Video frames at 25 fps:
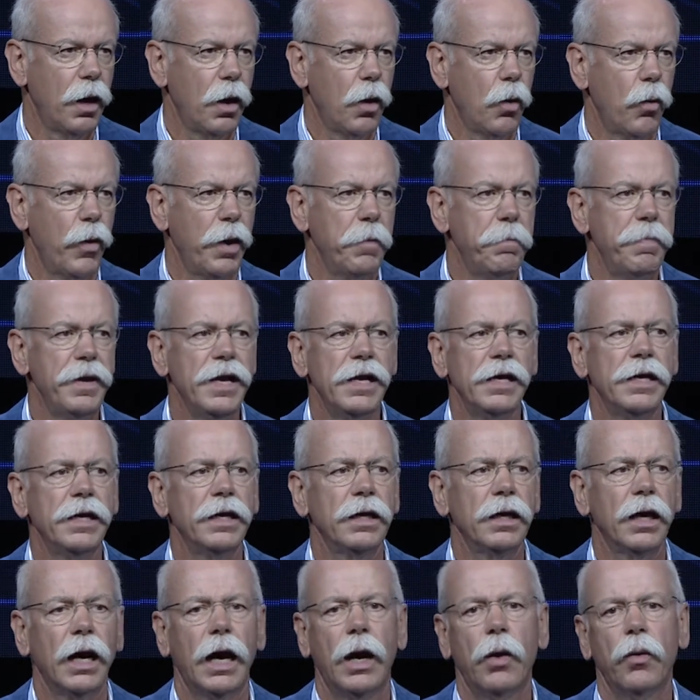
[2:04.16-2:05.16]
When
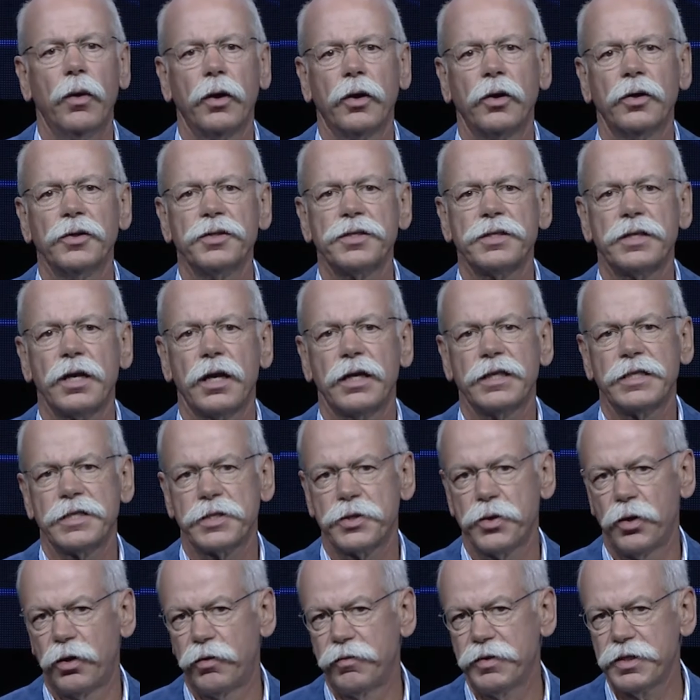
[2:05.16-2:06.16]
building our concierge
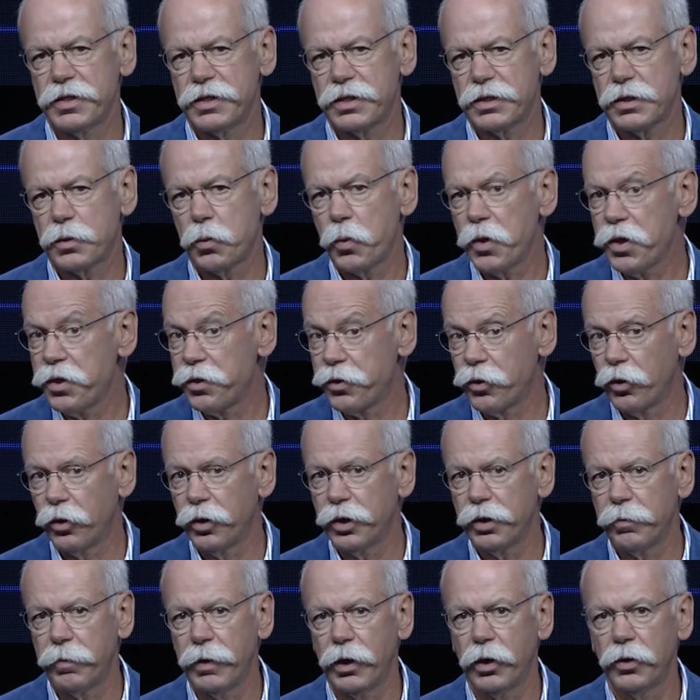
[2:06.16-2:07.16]
service, we thought
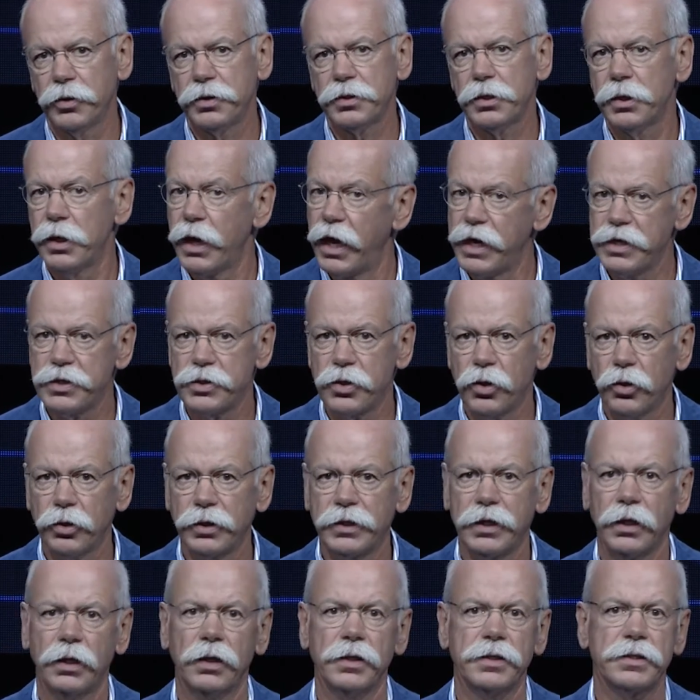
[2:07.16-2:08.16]
about nice
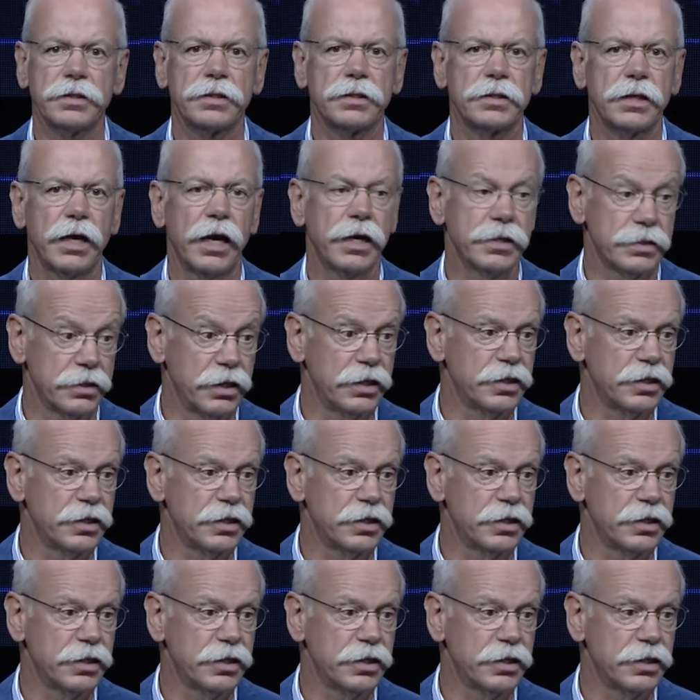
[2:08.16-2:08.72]
hotels as an